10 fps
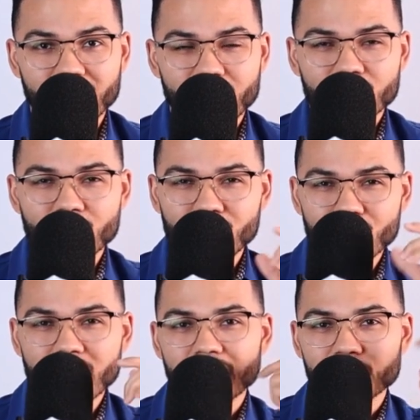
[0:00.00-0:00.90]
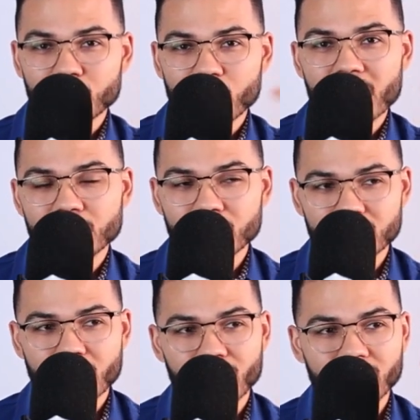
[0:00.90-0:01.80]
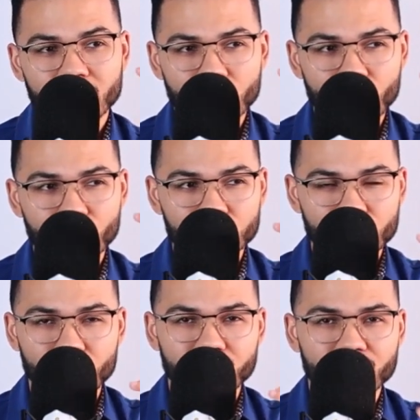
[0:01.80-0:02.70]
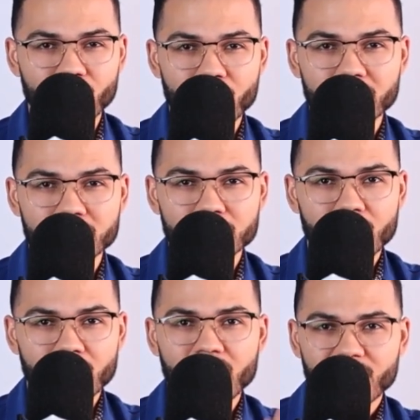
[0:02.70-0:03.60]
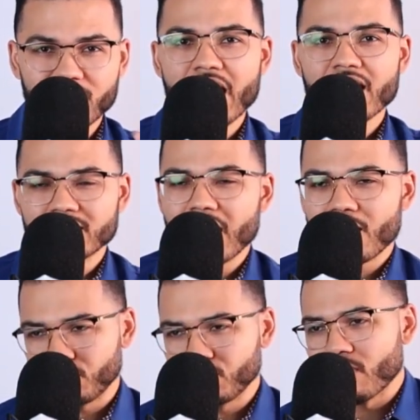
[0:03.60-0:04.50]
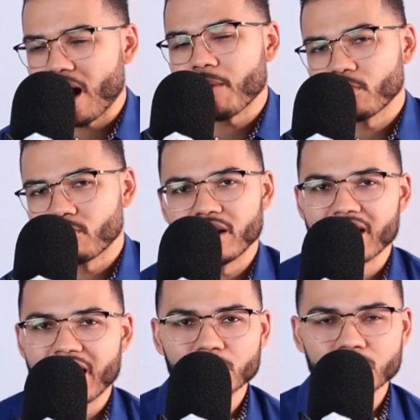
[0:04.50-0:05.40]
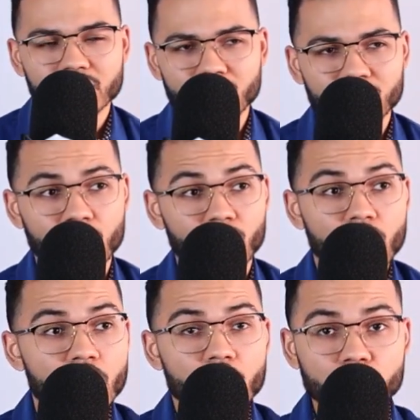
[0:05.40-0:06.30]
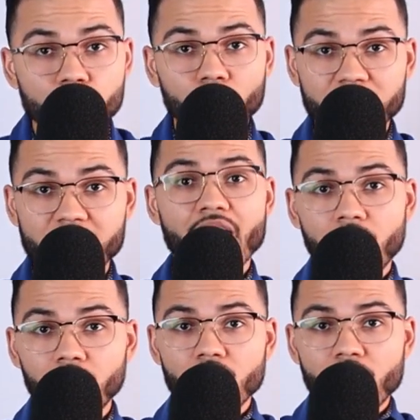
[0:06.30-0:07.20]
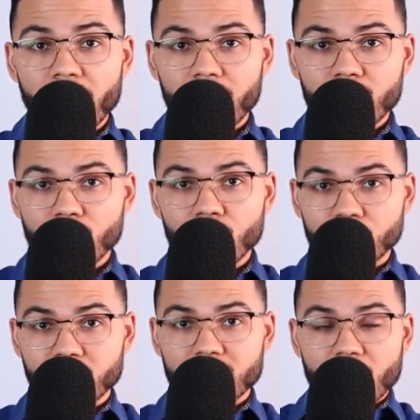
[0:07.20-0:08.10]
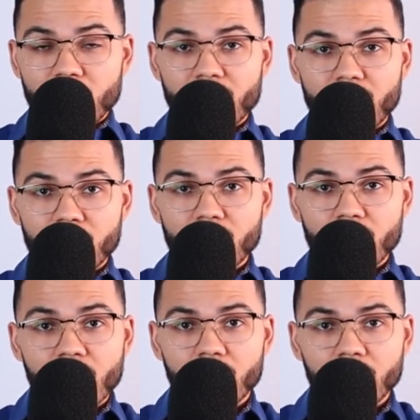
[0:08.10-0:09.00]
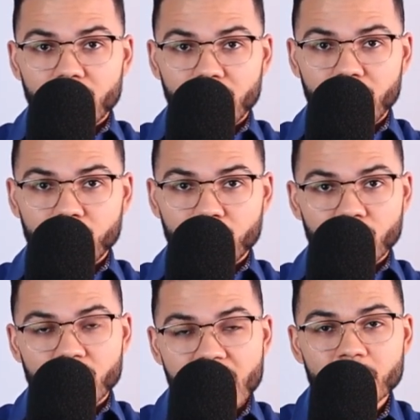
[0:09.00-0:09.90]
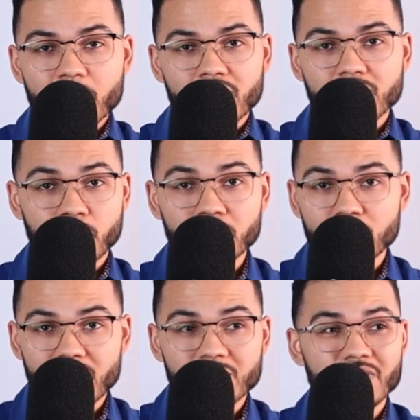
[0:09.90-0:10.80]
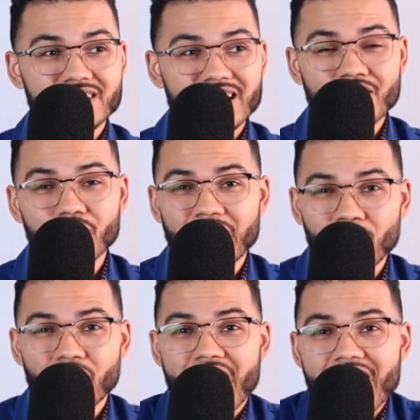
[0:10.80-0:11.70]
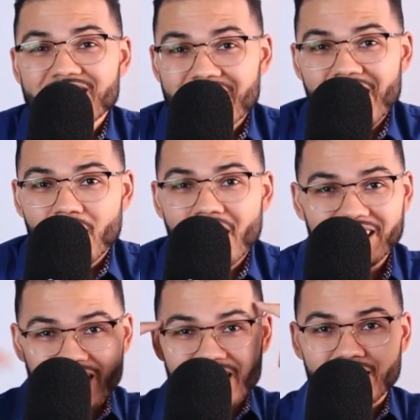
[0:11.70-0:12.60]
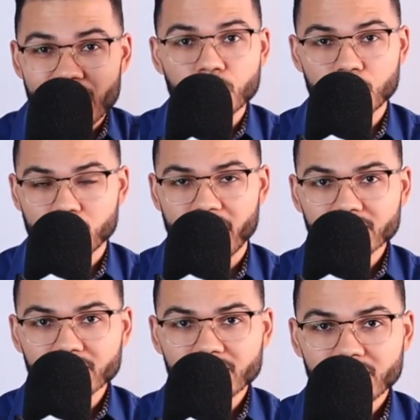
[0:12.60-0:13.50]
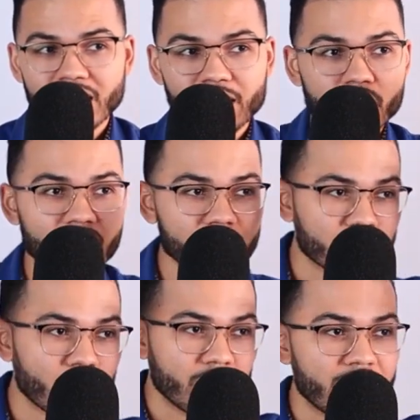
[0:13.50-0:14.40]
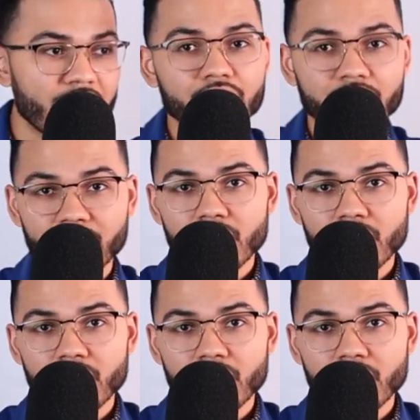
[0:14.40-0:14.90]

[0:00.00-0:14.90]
So you can express yourself in a lower tone voice if that is how you operate naturally. You don't you don't yell and you don't just ah, da, da, da, and blurt out a bunch of things because I know that when I yell, I can't think straight. Like when I start yelling